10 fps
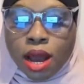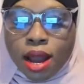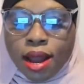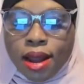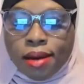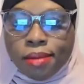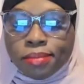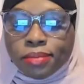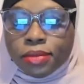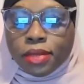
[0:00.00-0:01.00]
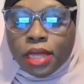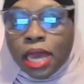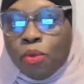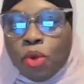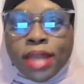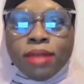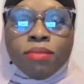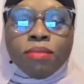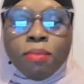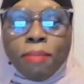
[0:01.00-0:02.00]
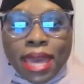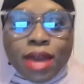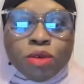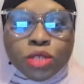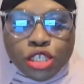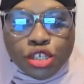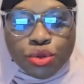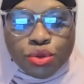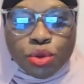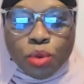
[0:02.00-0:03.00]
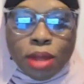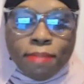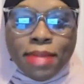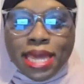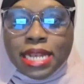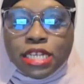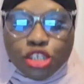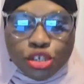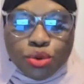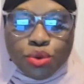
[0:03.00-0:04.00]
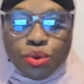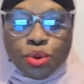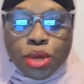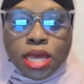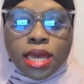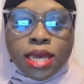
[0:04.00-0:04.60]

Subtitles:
and what males do and what men do